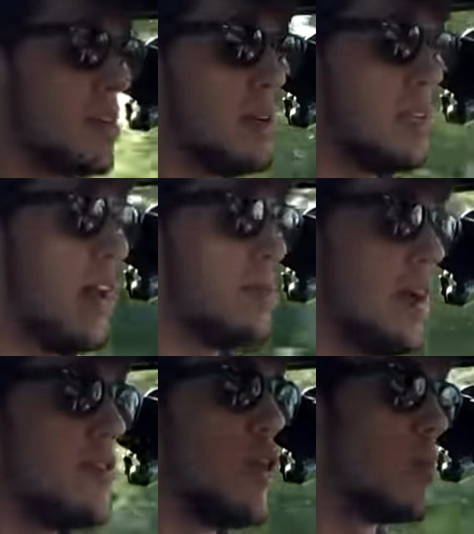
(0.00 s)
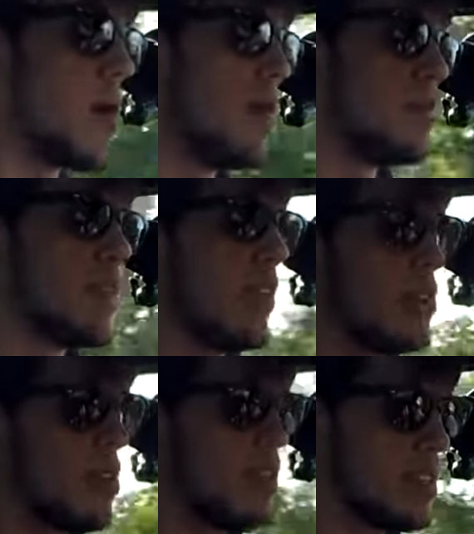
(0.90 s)
I mean, I would have no problem
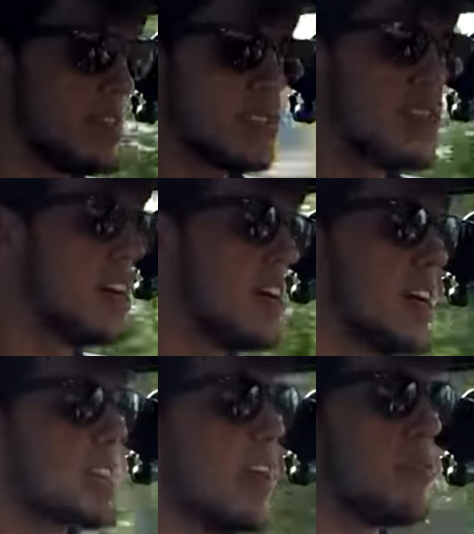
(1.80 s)
daily driving this, aside